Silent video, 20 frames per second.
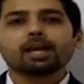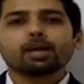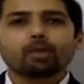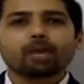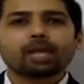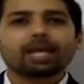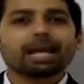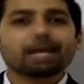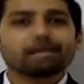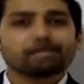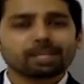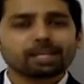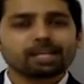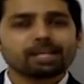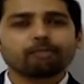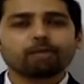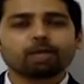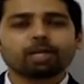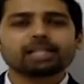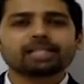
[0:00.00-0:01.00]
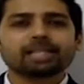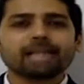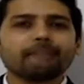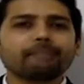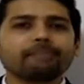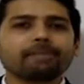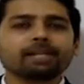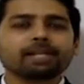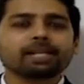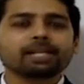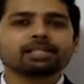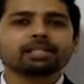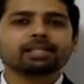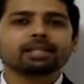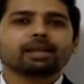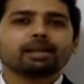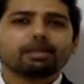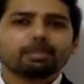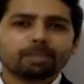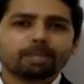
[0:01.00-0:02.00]
where I believe what has happened is,
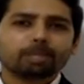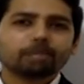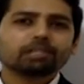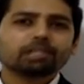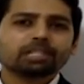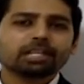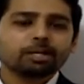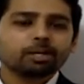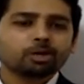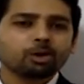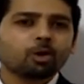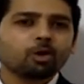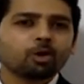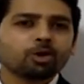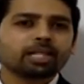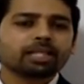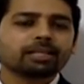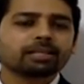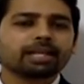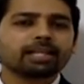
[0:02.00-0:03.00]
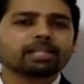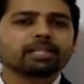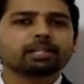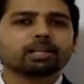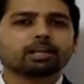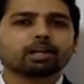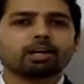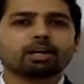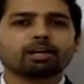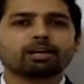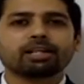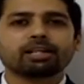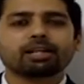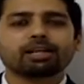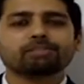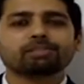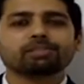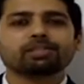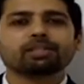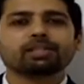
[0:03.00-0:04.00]
because they know that there is a lot of
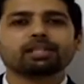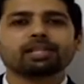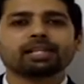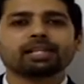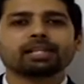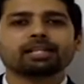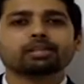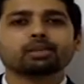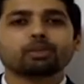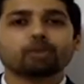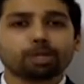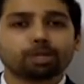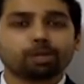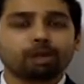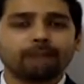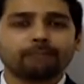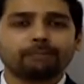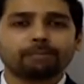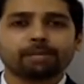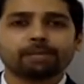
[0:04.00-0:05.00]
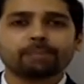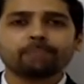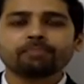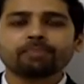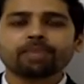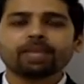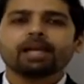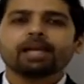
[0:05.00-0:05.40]
redemption that is going to happen,